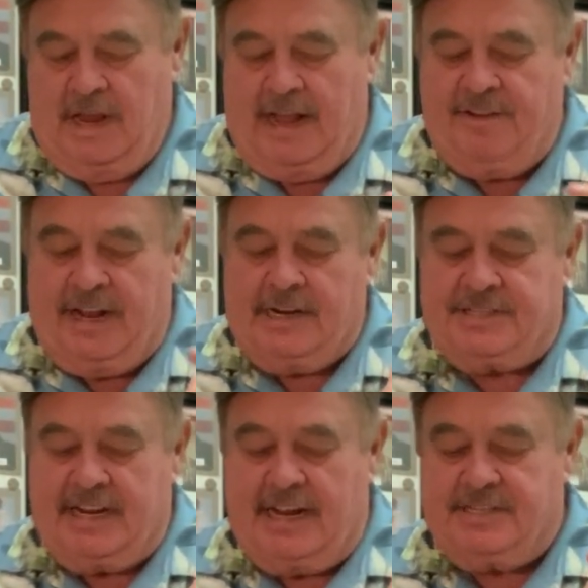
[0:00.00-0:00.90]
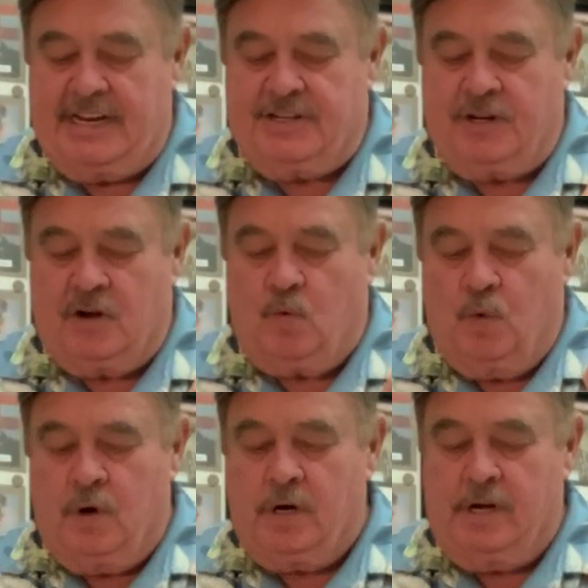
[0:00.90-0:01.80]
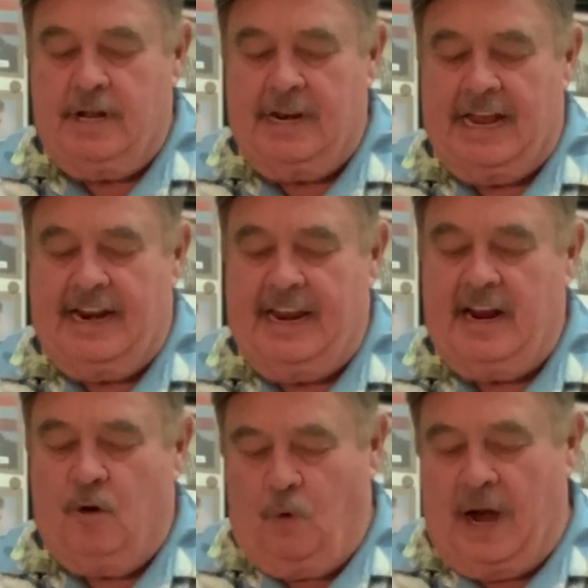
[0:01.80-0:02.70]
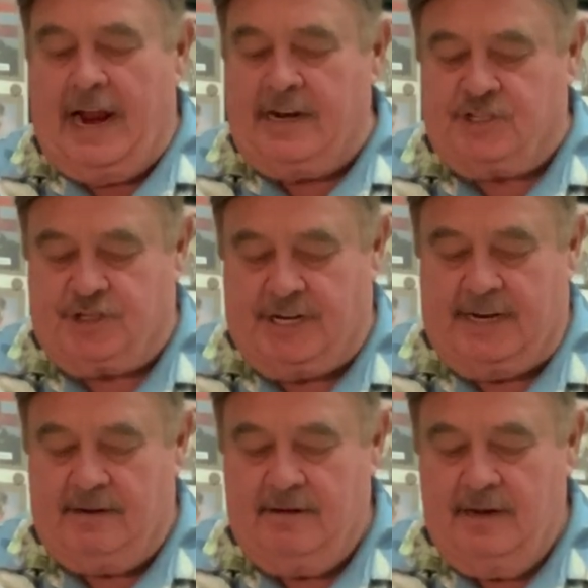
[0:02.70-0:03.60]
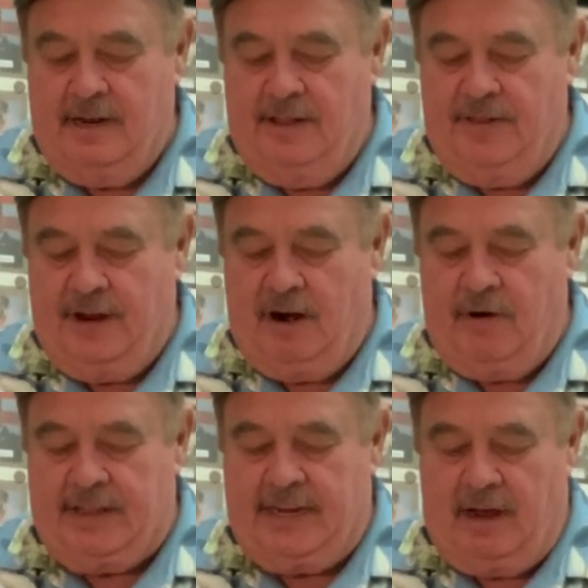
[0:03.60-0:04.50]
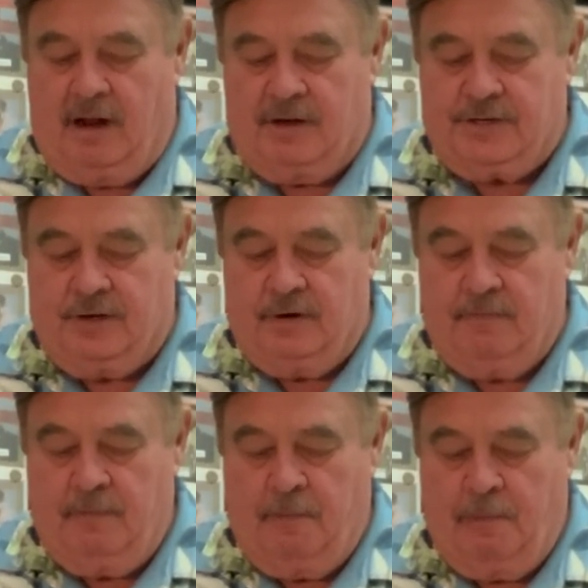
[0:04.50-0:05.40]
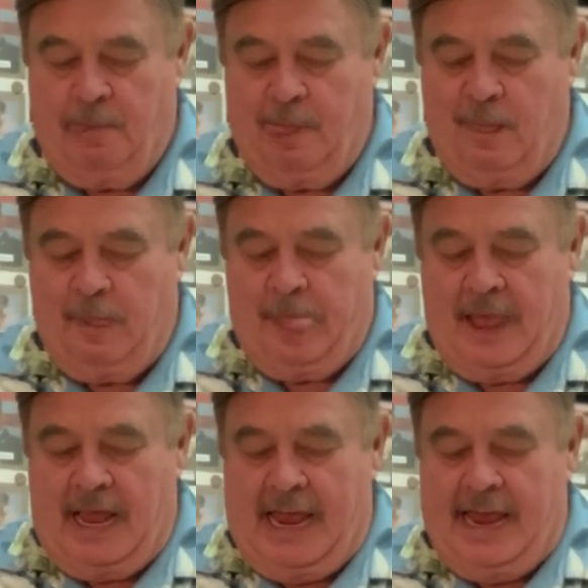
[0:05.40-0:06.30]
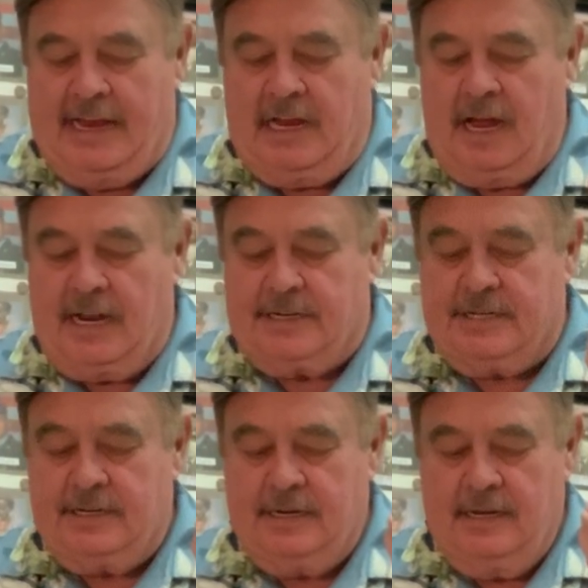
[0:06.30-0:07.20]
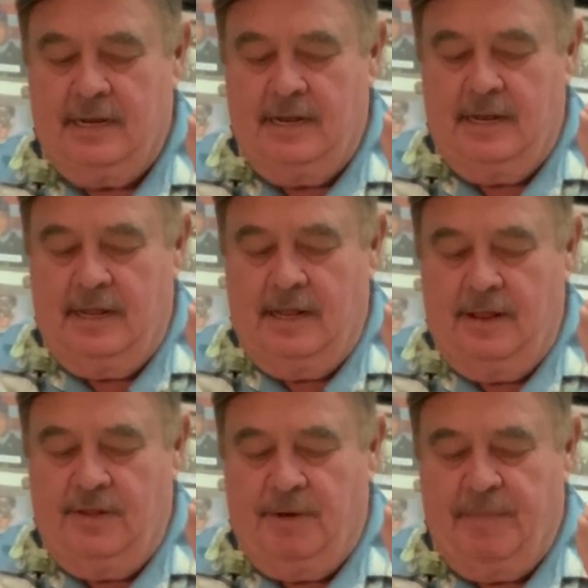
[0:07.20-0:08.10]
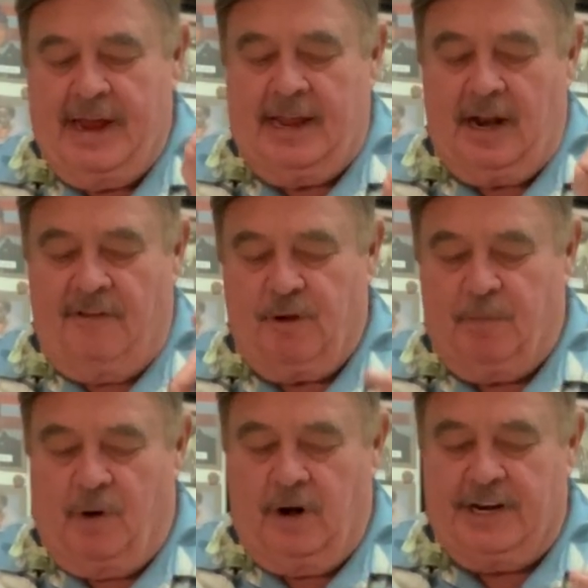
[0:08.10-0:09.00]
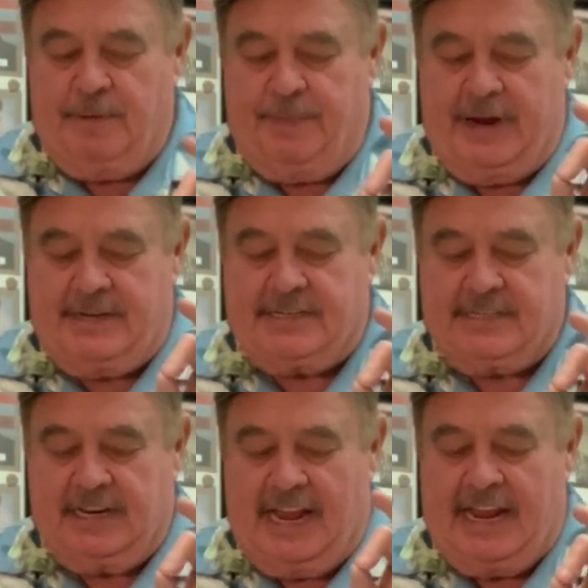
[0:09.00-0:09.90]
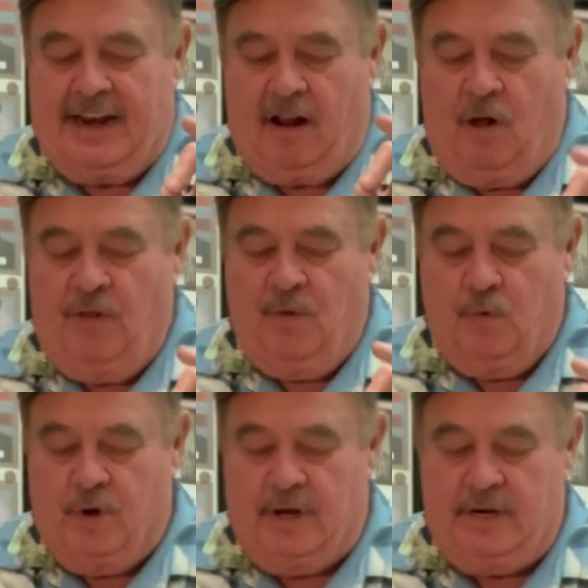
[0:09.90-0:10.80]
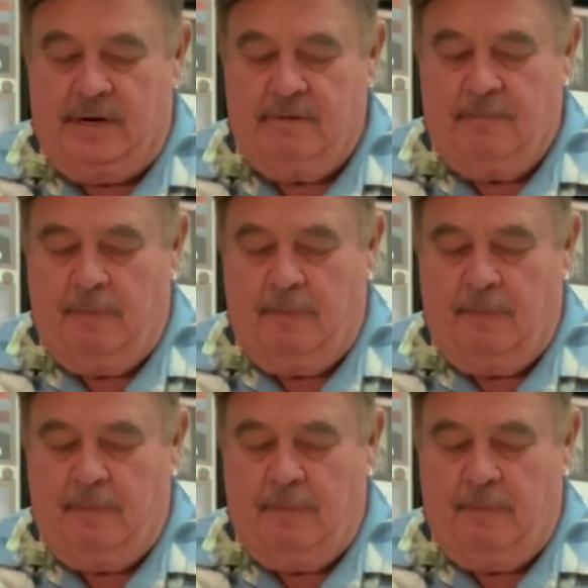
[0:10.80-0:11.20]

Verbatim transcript: And then it says he took wood and he arranged it there at the altar. He cut the meat of the bull into pieces, laid it on the wood.